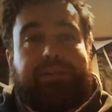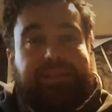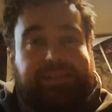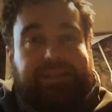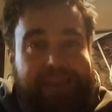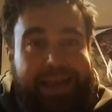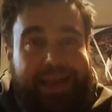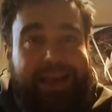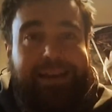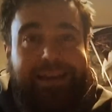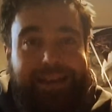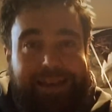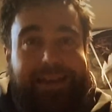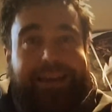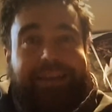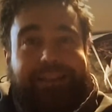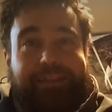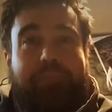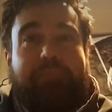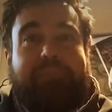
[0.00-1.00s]

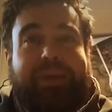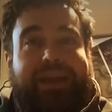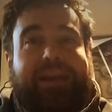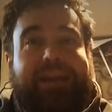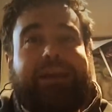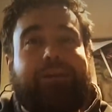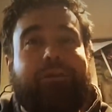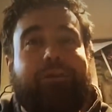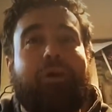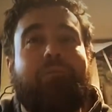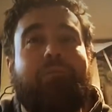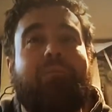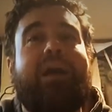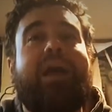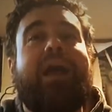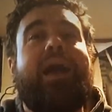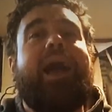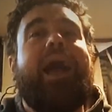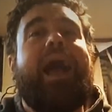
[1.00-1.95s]
standing in the meeting room